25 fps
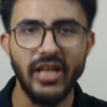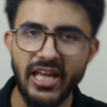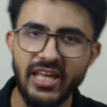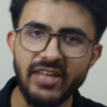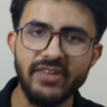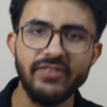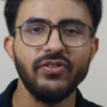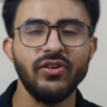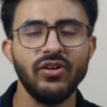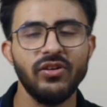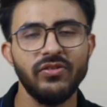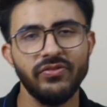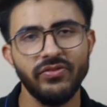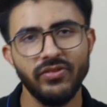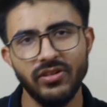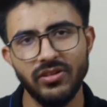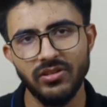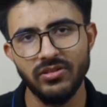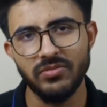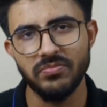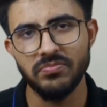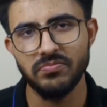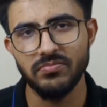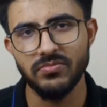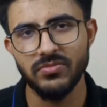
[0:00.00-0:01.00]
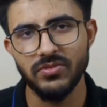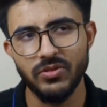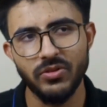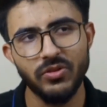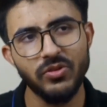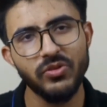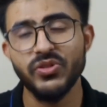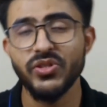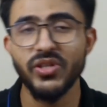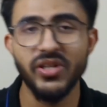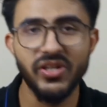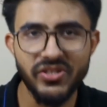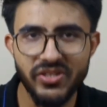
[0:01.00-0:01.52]
life of
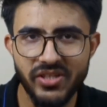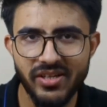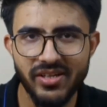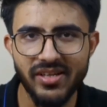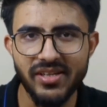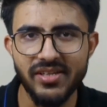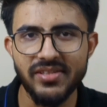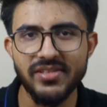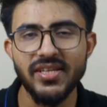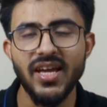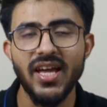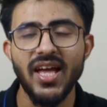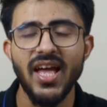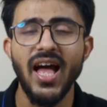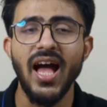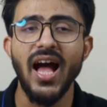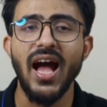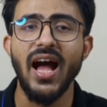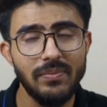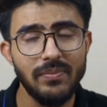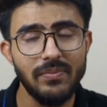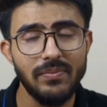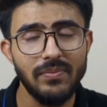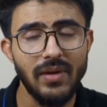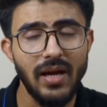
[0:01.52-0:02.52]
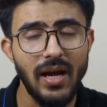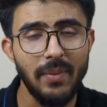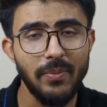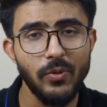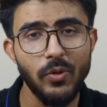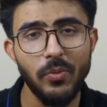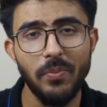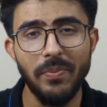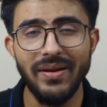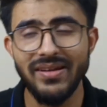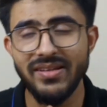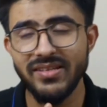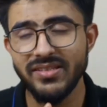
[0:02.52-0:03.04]
a surgeon is, and
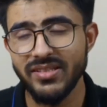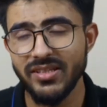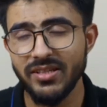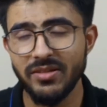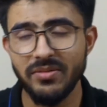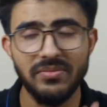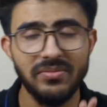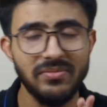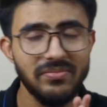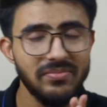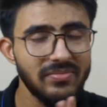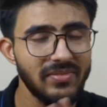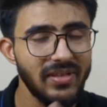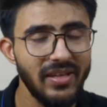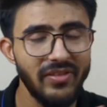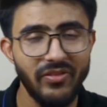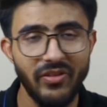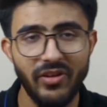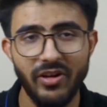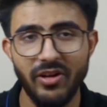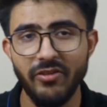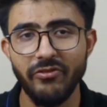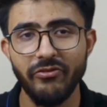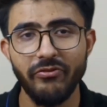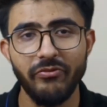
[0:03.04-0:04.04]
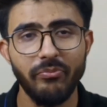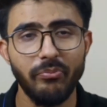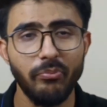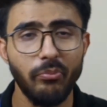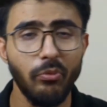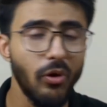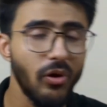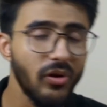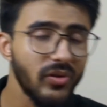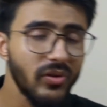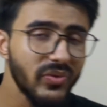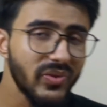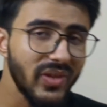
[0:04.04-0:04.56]
aapko medicine ke taraf
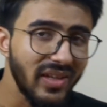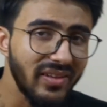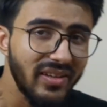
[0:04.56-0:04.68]
bahut